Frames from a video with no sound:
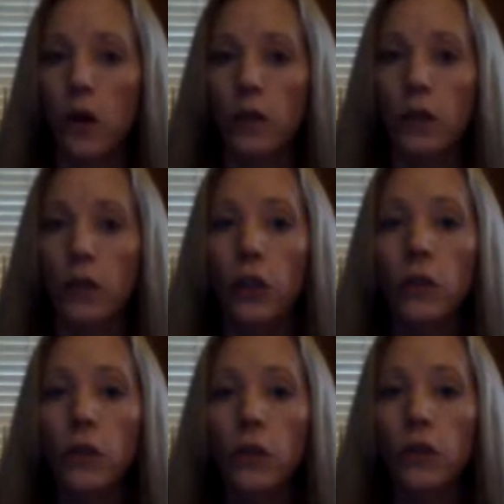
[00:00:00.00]
called
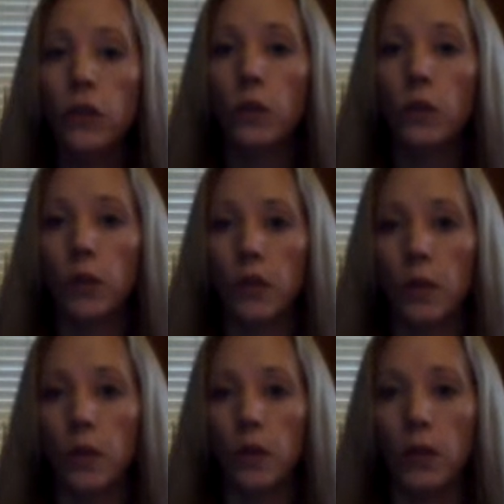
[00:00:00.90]
universal
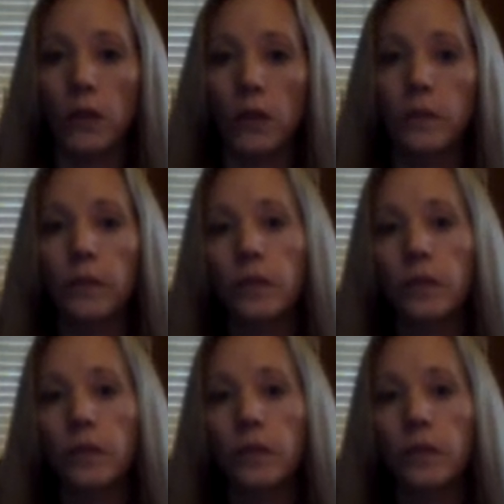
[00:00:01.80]
principles.